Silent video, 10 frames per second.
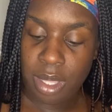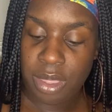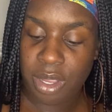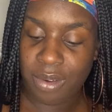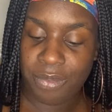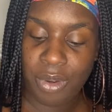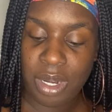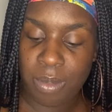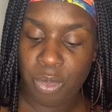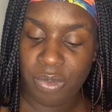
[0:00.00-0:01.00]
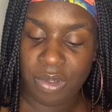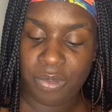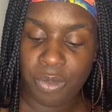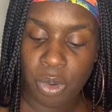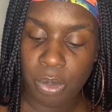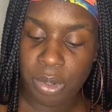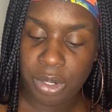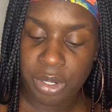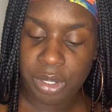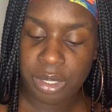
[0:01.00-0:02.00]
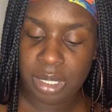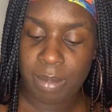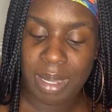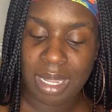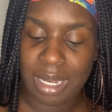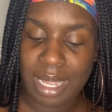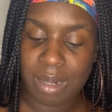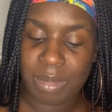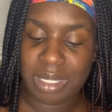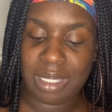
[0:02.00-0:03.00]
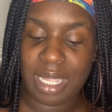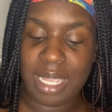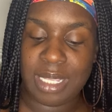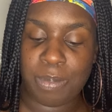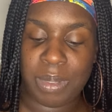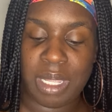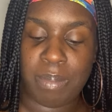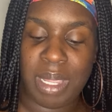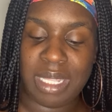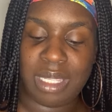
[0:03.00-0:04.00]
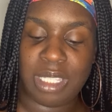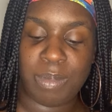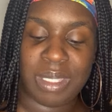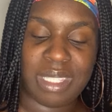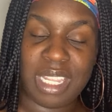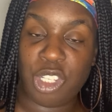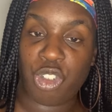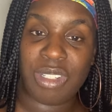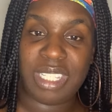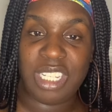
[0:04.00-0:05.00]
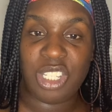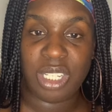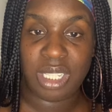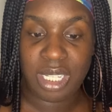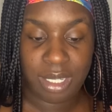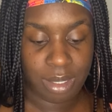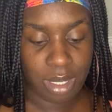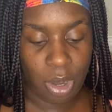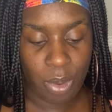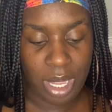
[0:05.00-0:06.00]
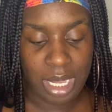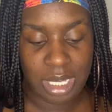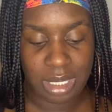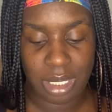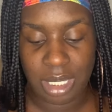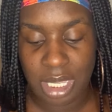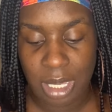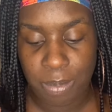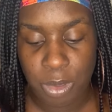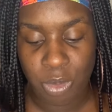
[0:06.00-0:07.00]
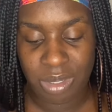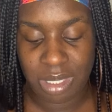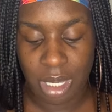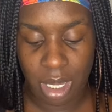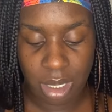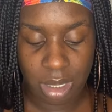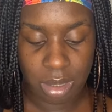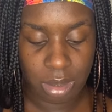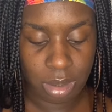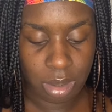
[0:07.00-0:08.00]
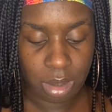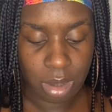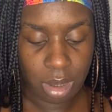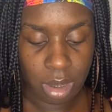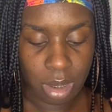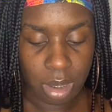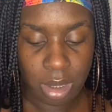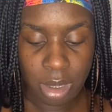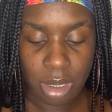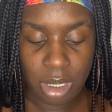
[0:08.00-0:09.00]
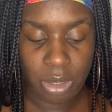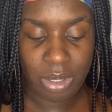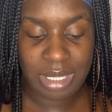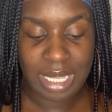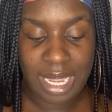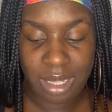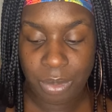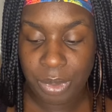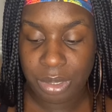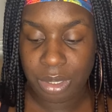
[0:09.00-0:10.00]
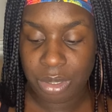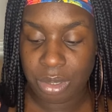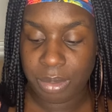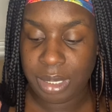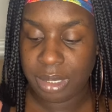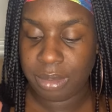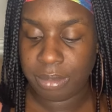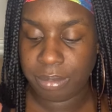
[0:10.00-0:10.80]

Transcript: They're afraid of moving forward. They make a lot of mistakes, but they make these mistakes strategically, okay? It's to keep you stuck. You know exactly what they're doing.